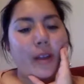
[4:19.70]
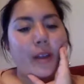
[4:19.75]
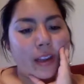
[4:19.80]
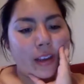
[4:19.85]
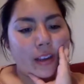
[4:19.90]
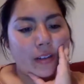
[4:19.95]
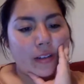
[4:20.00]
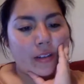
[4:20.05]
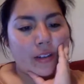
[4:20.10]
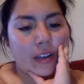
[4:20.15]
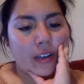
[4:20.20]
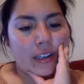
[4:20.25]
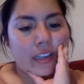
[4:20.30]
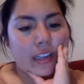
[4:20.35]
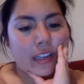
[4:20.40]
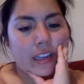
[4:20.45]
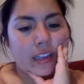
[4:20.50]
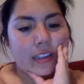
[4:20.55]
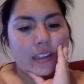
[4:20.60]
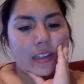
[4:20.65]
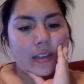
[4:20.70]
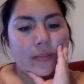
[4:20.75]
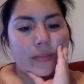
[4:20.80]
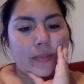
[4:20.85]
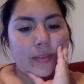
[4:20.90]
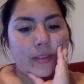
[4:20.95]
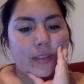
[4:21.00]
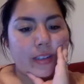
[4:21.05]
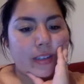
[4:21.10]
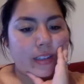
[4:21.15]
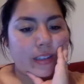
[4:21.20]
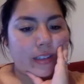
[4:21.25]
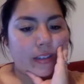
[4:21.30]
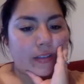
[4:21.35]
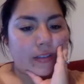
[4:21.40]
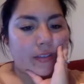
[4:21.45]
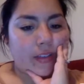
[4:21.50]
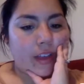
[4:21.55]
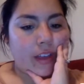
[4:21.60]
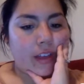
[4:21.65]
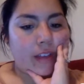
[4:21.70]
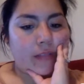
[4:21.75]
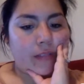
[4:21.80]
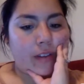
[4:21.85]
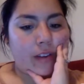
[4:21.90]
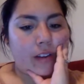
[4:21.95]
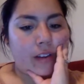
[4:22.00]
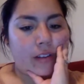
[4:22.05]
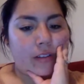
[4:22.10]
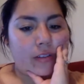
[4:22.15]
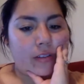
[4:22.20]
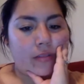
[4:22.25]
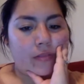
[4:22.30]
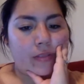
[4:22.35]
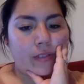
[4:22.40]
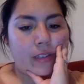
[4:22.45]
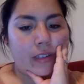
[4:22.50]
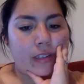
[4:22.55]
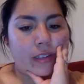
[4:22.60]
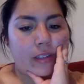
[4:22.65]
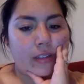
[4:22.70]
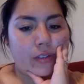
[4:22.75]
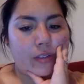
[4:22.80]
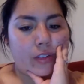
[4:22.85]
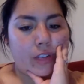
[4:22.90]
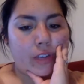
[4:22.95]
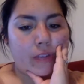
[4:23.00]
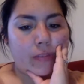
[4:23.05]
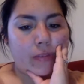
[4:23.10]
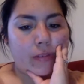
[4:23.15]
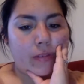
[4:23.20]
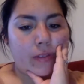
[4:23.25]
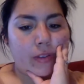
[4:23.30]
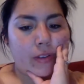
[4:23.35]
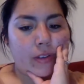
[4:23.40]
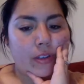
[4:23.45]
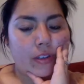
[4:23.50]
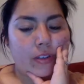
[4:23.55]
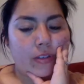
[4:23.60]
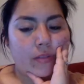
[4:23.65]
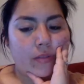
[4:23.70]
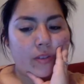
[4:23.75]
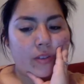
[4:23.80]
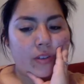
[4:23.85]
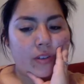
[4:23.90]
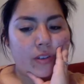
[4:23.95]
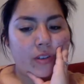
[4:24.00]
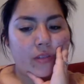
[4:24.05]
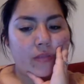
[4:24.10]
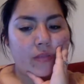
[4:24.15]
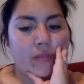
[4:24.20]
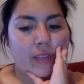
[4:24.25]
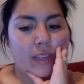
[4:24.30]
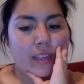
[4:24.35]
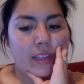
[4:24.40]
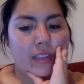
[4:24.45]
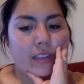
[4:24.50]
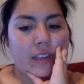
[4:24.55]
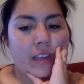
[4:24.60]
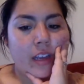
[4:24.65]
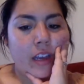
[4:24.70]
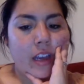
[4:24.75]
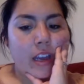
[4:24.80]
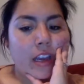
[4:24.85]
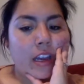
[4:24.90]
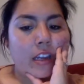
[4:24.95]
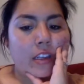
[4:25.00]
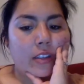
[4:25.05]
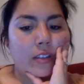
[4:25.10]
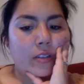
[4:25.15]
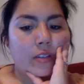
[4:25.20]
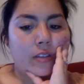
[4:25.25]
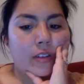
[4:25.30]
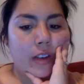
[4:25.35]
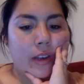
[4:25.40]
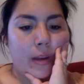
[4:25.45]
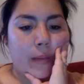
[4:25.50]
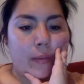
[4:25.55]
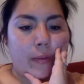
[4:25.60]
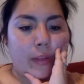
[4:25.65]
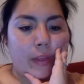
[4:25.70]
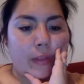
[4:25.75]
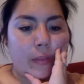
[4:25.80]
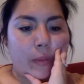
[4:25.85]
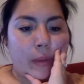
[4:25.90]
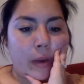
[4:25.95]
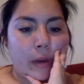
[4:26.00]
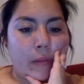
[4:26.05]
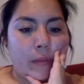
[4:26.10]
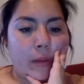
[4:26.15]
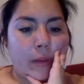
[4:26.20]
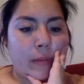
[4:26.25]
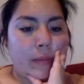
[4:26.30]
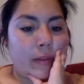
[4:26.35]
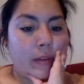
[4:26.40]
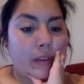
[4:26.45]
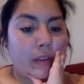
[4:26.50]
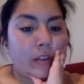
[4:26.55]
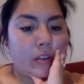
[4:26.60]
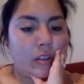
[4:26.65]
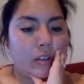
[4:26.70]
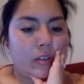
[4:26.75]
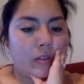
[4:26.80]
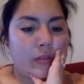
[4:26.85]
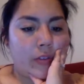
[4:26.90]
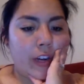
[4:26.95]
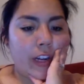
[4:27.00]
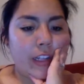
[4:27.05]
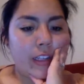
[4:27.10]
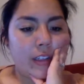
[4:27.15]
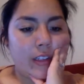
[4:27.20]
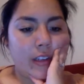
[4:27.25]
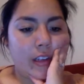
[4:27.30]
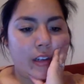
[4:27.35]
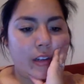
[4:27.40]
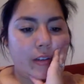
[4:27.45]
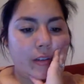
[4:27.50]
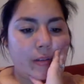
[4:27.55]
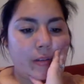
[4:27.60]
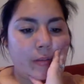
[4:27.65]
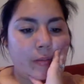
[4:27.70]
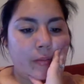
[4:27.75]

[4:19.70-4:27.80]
When you are taking sample size of N100, what is the shape of the distribution of means histogram when the parent population is right skewed?